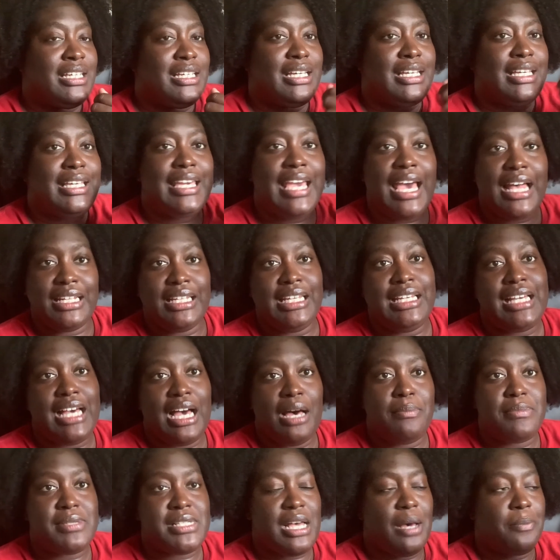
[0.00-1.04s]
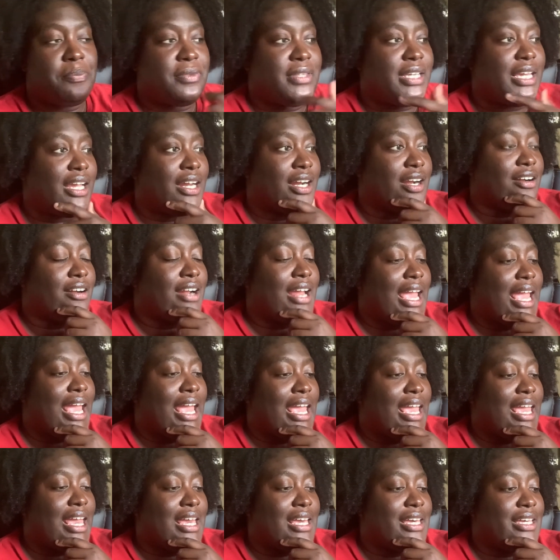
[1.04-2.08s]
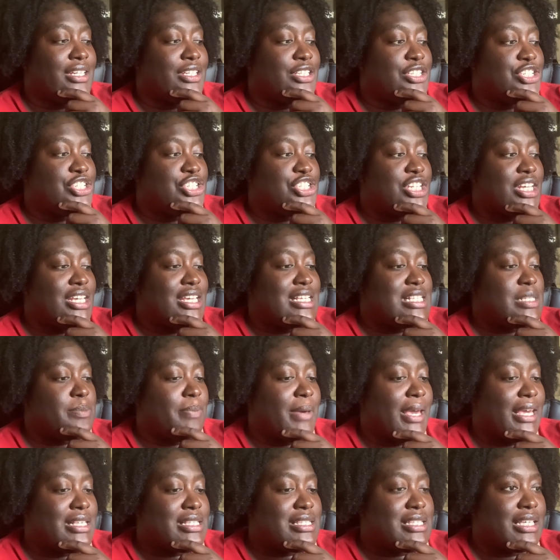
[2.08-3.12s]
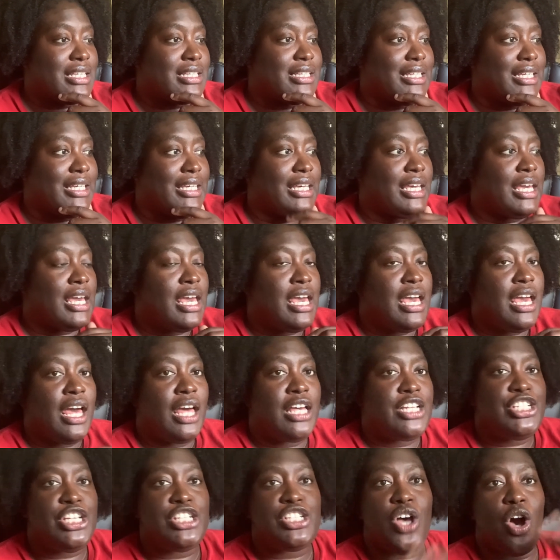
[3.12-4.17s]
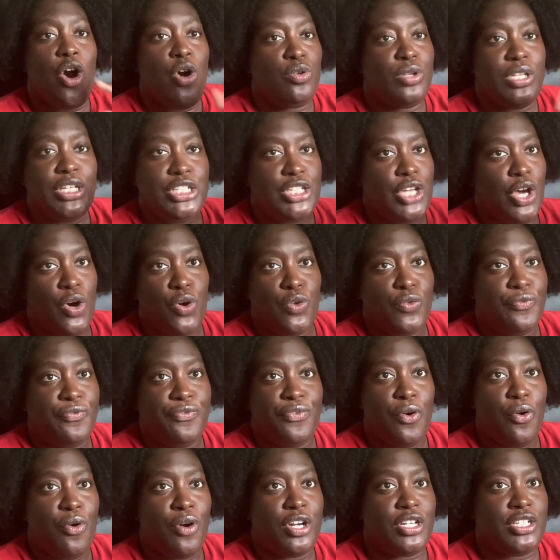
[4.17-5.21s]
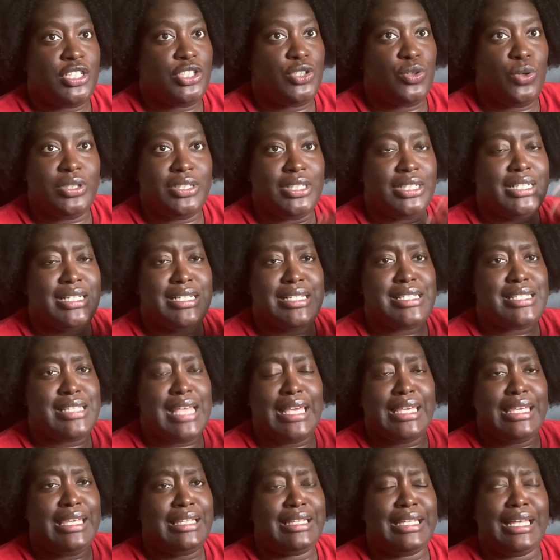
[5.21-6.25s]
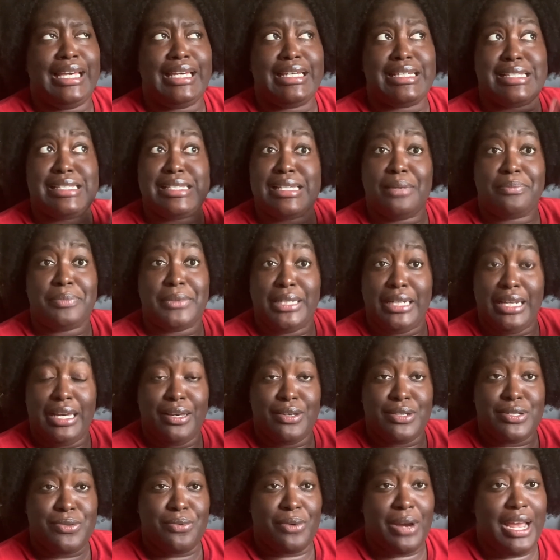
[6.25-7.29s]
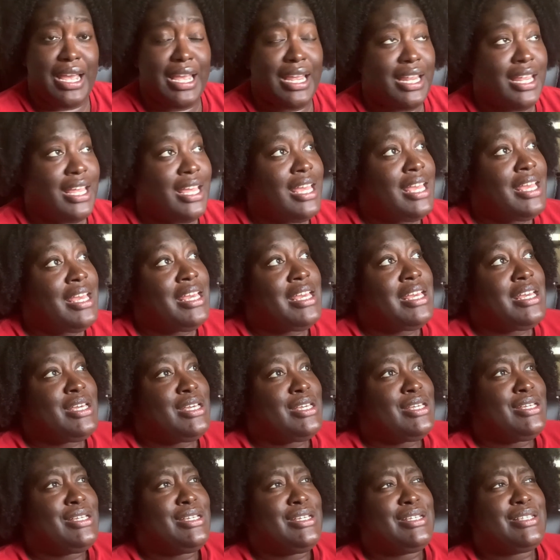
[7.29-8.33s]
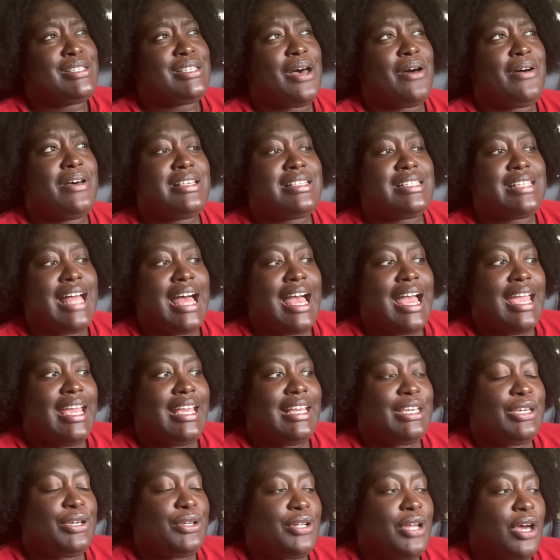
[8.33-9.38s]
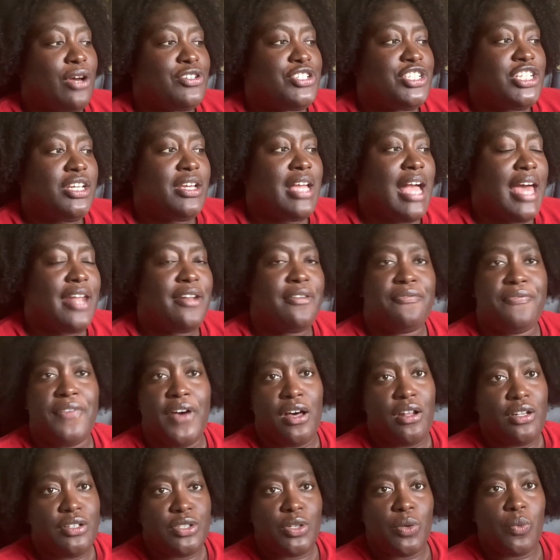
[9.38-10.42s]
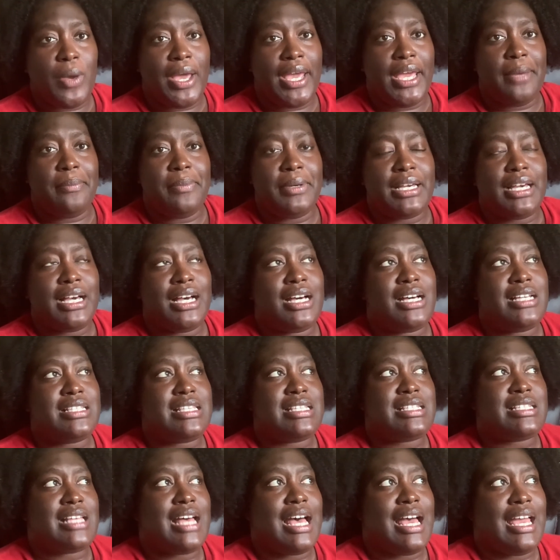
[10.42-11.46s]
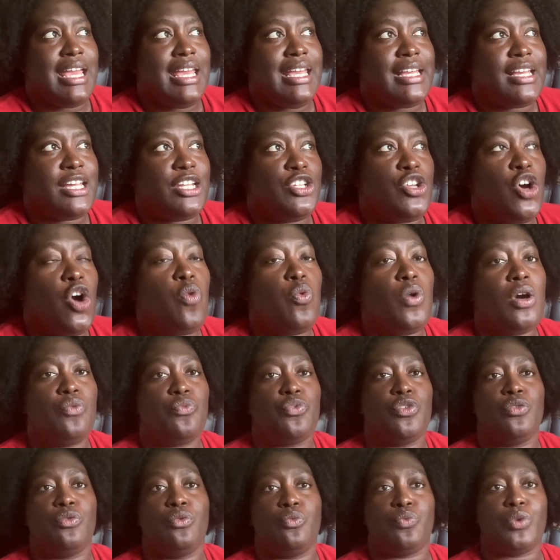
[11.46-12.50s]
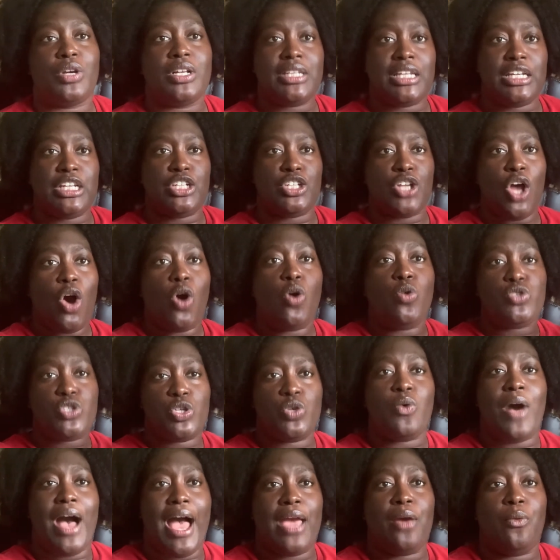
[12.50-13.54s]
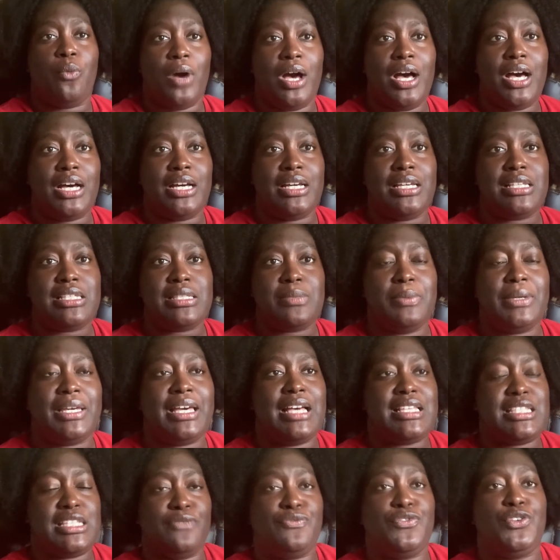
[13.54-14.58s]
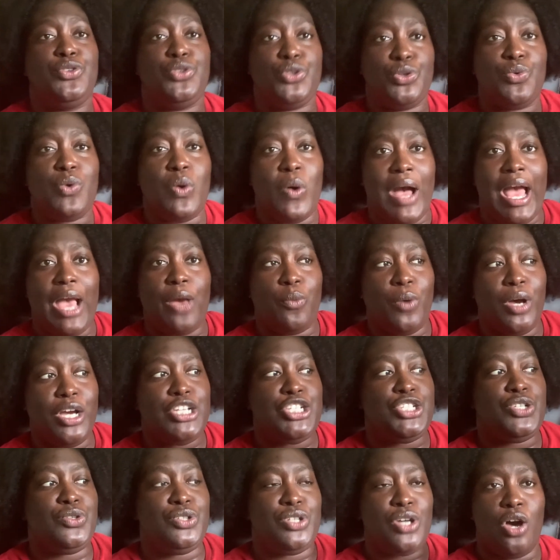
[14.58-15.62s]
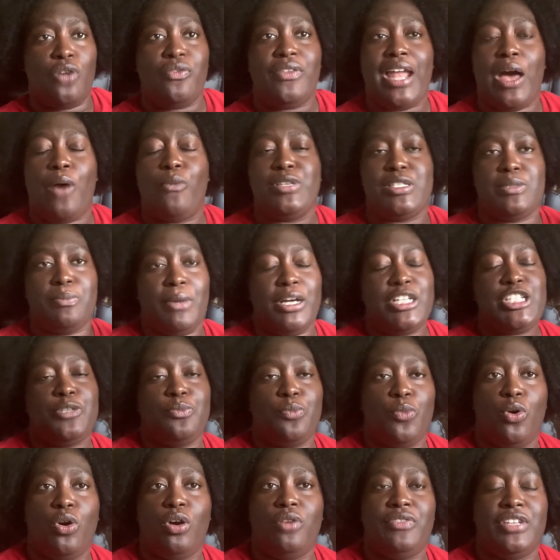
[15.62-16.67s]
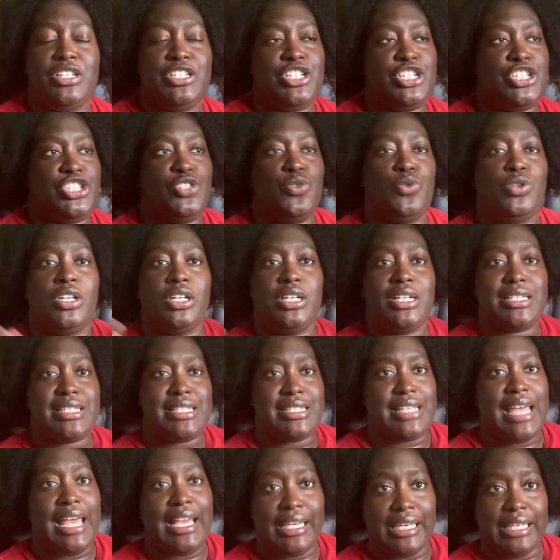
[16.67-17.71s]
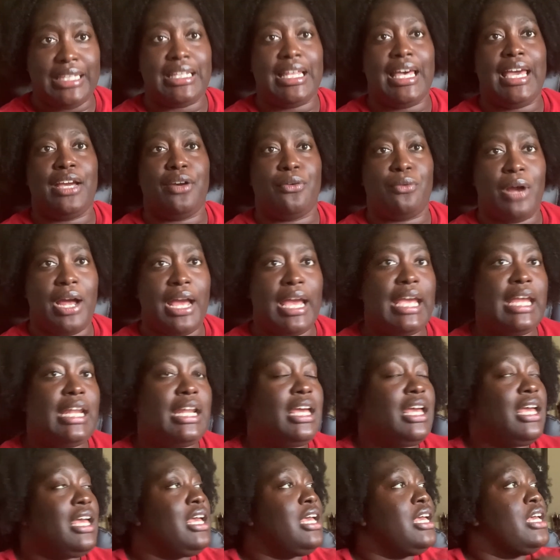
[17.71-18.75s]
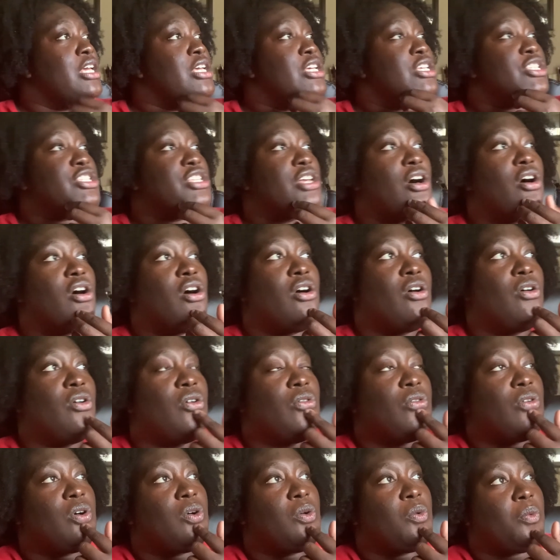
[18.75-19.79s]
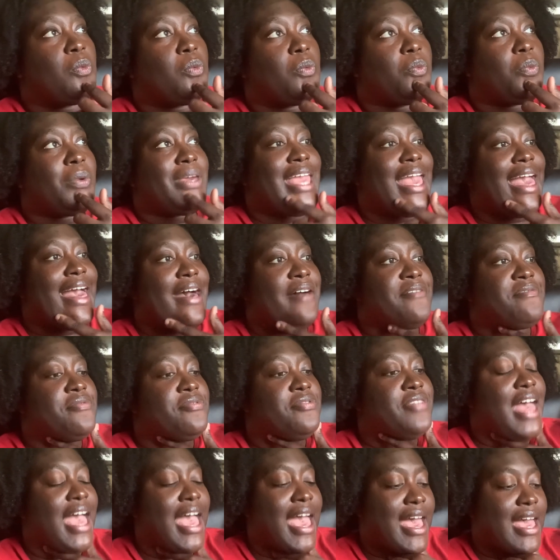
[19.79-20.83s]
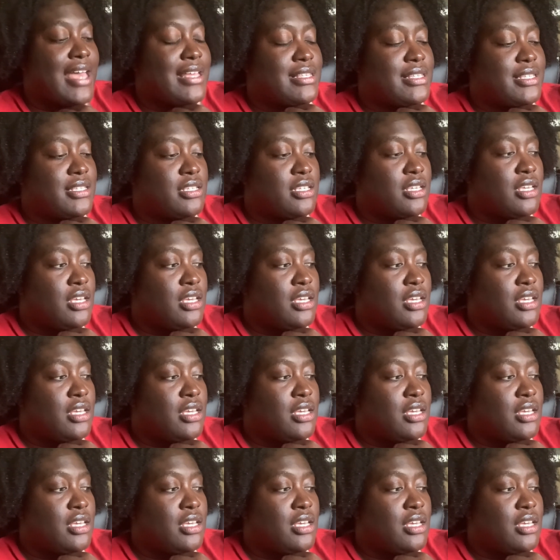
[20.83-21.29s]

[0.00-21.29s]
Kelly comes up there, and she is basically, she's only known for doing the good stanky leg and something else, right? So it's like, she kind of felt the way, because it's like no one really knows who I was. Because if you knew who I was, you know that I was much more than just doing a good stanky leg, right? So we have that.